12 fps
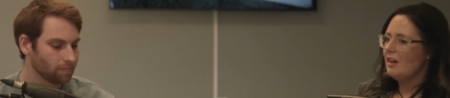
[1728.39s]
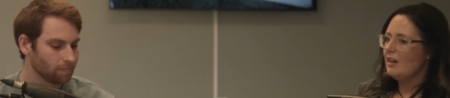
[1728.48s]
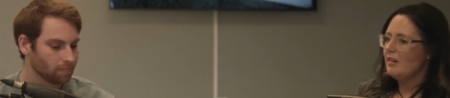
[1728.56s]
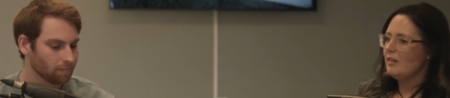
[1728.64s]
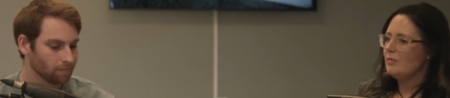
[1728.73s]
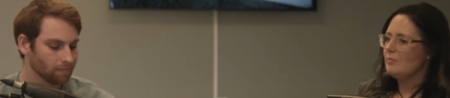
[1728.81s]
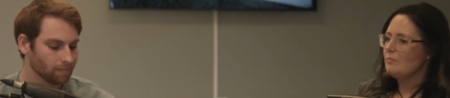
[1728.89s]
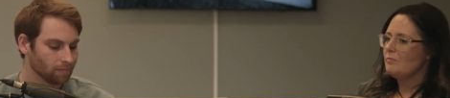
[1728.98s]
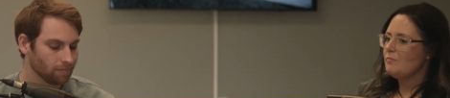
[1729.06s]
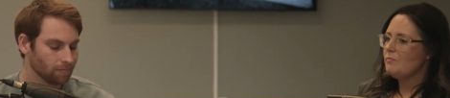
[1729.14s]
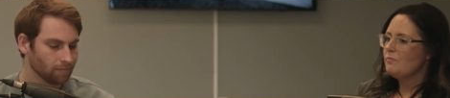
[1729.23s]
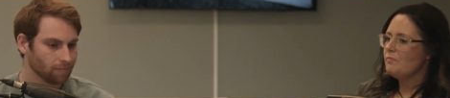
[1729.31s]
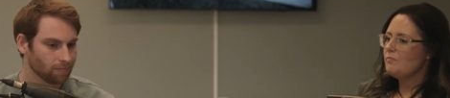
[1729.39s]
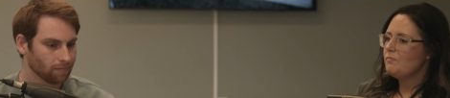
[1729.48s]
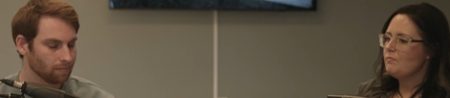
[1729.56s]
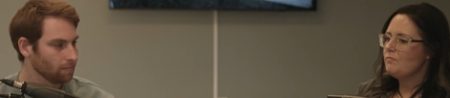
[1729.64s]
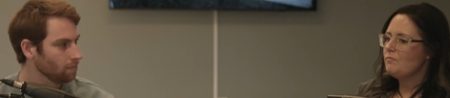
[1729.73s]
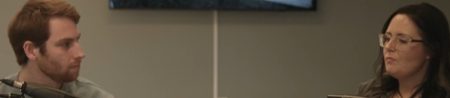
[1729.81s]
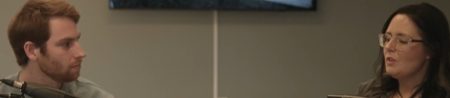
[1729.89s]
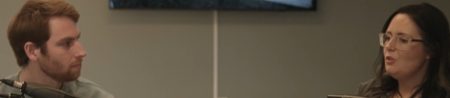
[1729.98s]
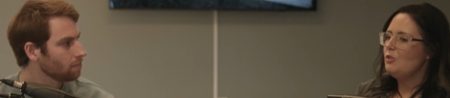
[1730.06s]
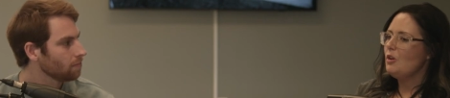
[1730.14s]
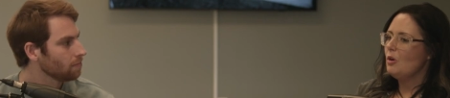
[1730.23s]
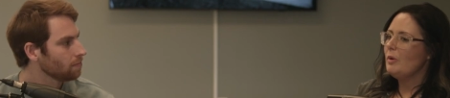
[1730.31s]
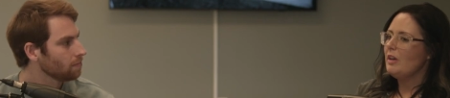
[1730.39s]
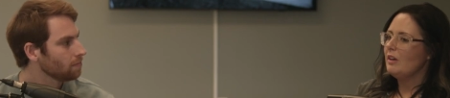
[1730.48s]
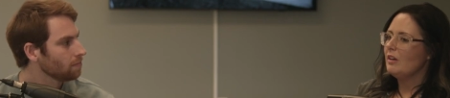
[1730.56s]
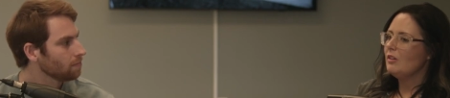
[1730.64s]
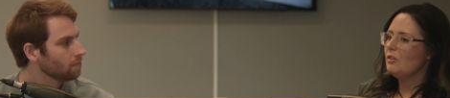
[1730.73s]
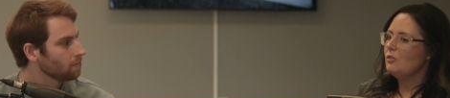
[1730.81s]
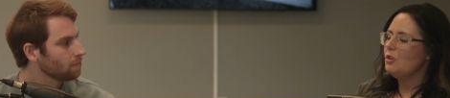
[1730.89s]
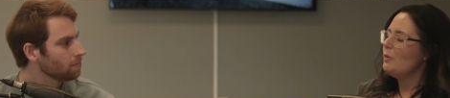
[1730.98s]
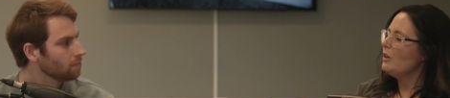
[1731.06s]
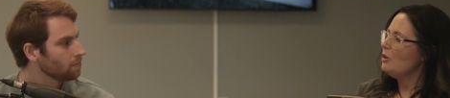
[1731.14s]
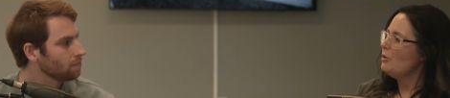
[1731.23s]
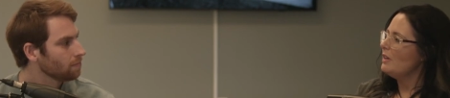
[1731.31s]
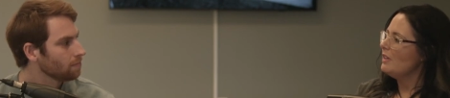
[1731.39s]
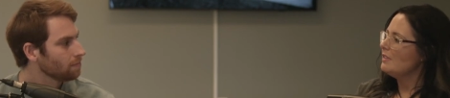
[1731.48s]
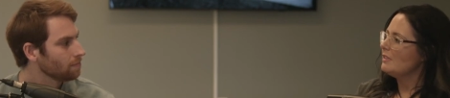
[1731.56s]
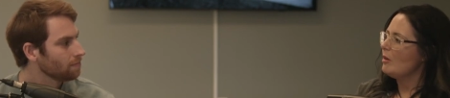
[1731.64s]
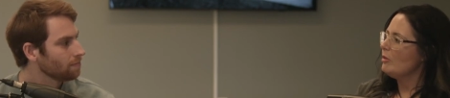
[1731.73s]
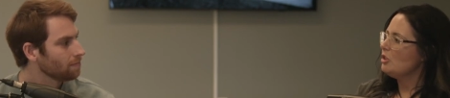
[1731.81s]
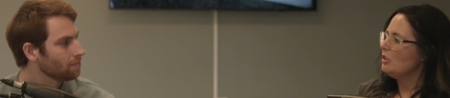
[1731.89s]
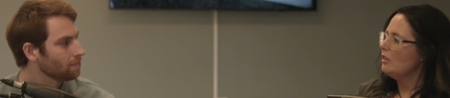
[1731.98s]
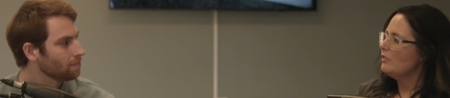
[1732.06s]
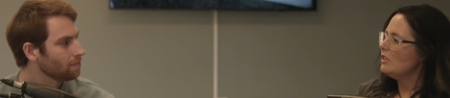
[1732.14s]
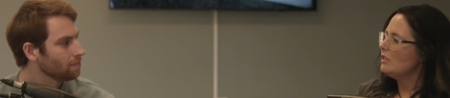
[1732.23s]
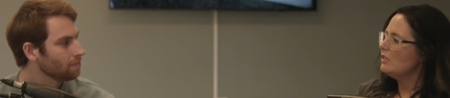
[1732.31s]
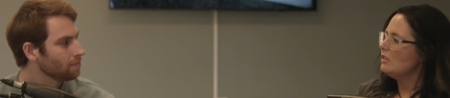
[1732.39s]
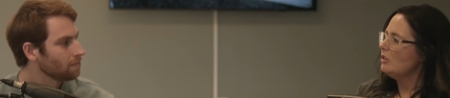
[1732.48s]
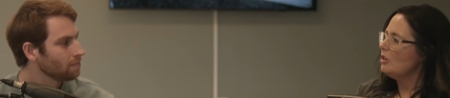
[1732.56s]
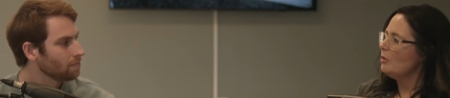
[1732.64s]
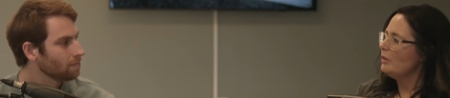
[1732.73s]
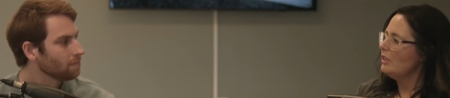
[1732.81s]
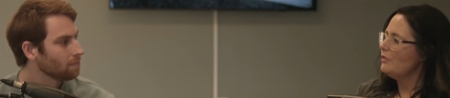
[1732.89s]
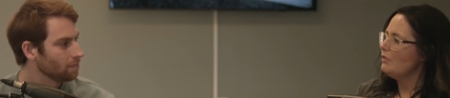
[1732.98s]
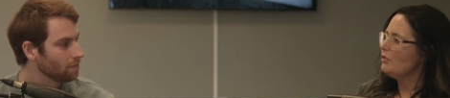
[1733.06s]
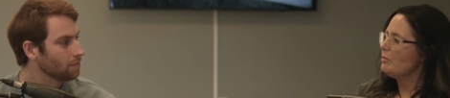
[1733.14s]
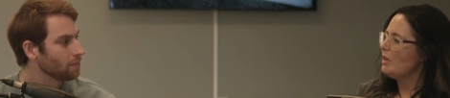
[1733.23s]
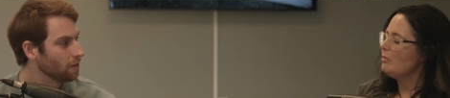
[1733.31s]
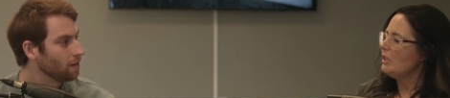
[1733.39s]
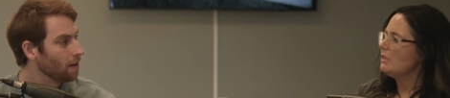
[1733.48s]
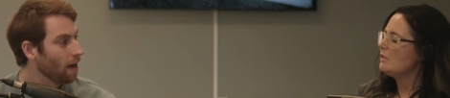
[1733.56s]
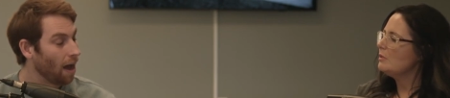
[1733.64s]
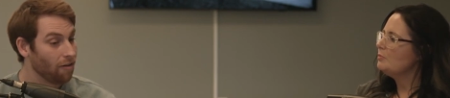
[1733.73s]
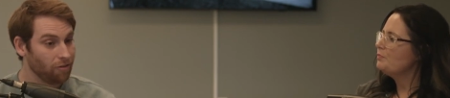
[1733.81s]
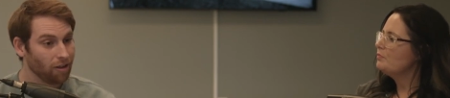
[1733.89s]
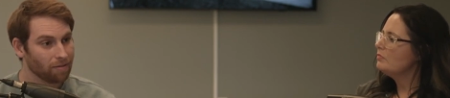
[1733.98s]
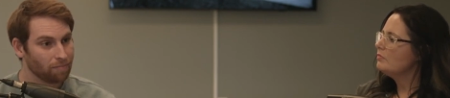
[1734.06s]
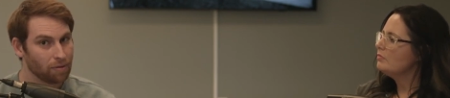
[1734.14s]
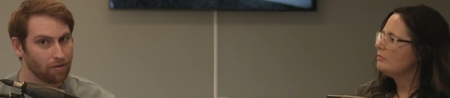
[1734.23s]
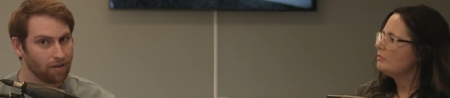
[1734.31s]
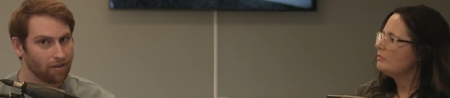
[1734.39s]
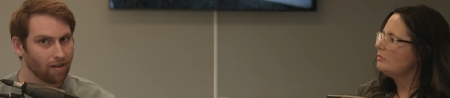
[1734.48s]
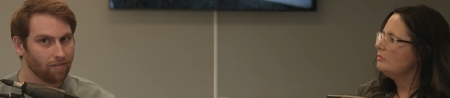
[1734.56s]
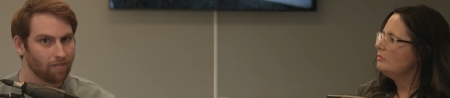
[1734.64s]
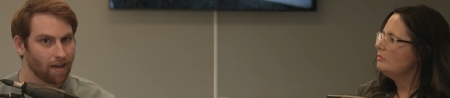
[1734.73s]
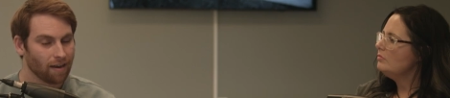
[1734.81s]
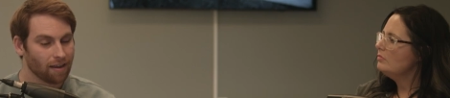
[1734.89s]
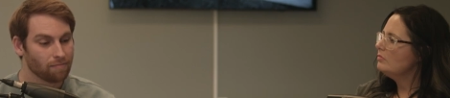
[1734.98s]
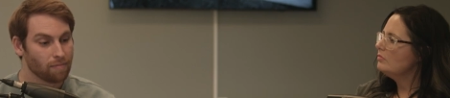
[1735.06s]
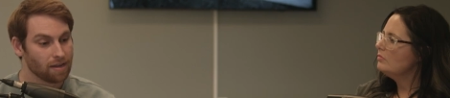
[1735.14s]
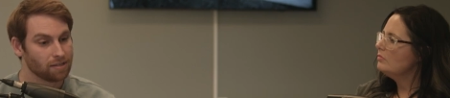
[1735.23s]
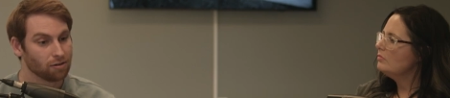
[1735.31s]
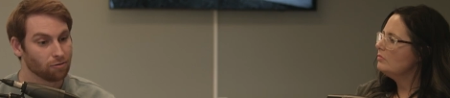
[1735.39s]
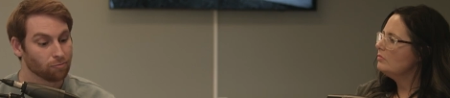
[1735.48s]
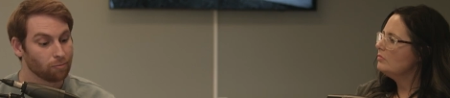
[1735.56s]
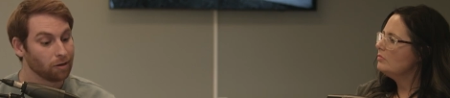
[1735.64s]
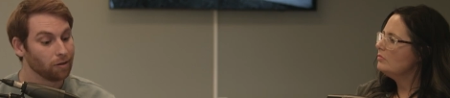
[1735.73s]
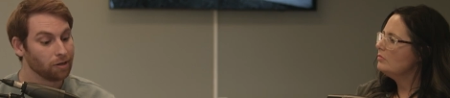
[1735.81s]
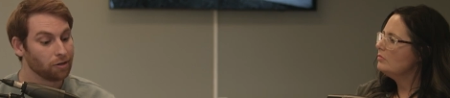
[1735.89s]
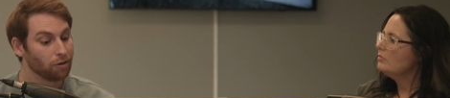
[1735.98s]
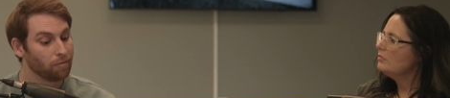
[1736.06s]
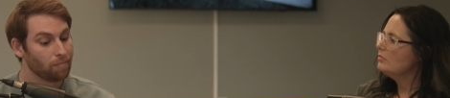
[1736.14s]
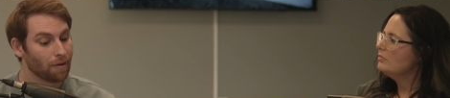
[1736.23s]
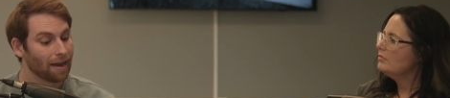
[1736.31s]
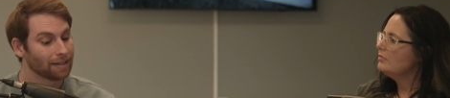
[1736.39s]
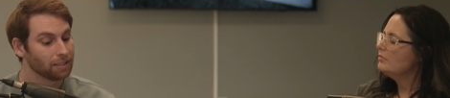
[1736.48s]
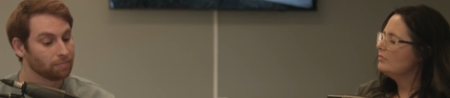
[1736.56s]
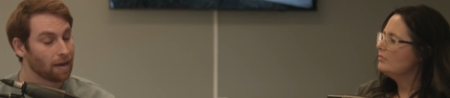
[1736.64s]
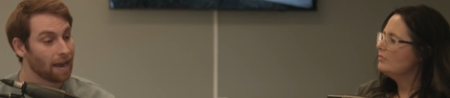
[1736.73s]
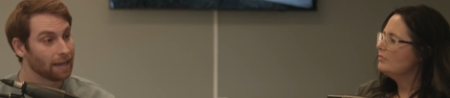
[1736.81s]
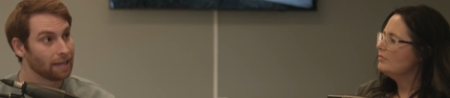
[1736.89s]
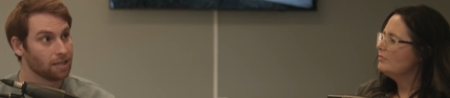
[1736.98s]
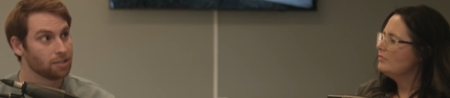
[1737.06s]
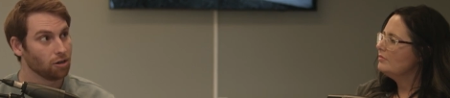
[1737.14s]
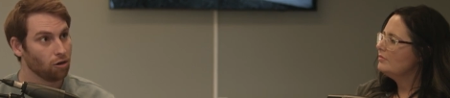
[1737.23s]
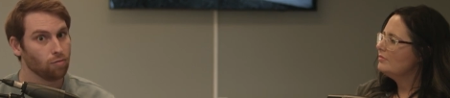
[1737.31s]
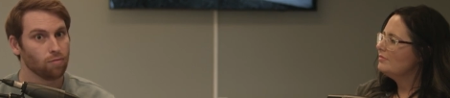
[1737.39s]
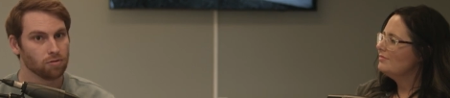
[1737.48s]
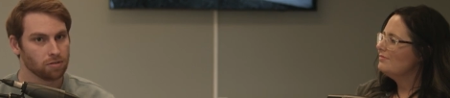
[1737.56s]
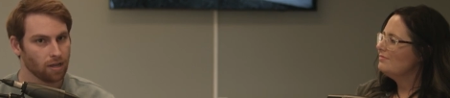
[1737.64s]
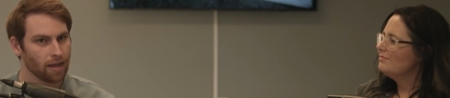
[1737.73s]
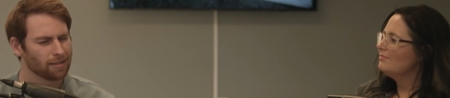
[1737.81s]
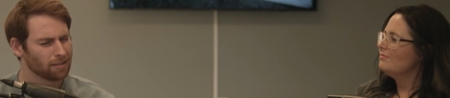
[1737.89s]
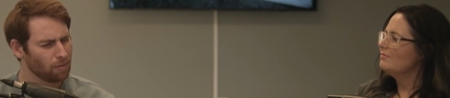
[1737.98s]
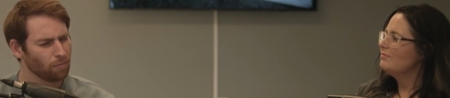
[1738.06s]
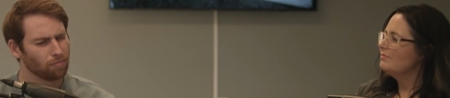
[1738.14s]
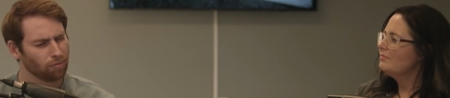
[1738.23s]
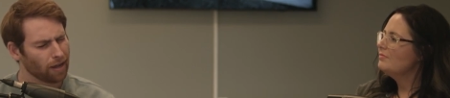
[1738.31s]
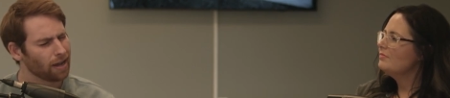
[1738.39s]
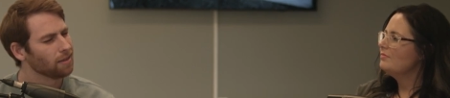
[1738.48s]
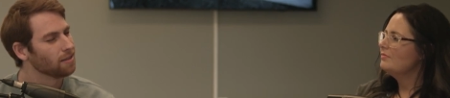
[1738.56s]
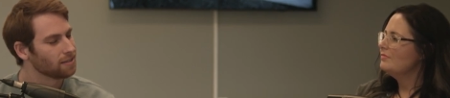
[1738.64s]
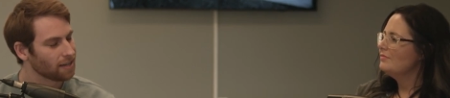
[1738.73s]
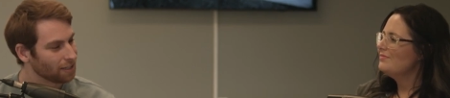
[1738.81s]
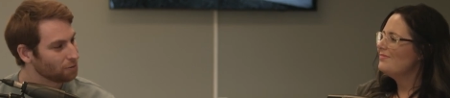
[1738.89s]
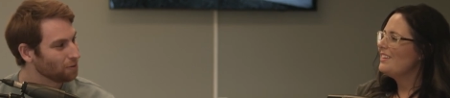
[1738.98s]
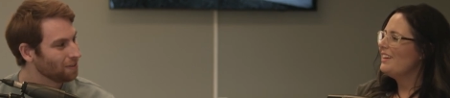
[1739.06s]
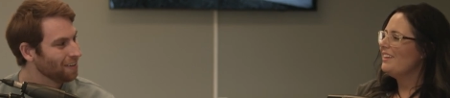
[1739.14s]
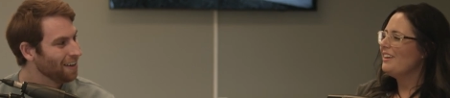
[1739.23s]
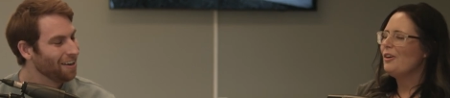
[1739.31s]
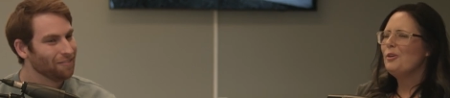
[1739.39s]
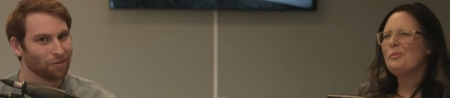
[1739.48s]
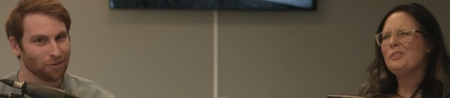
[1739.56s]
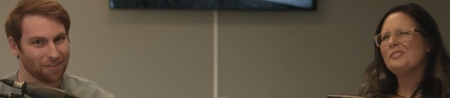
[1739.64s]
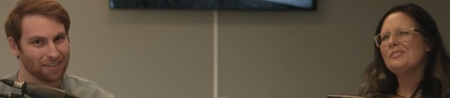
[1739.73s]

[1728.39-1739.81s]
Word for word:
Speaker 1: um, knowing knowing who he is and how much he loves us, you know, and living from that yeah. place.
Speaker 2: I feel like building off that, it makes it a really good back to back, and it's almost like mm. someone planned the schedule
Speaker 1: yeah, for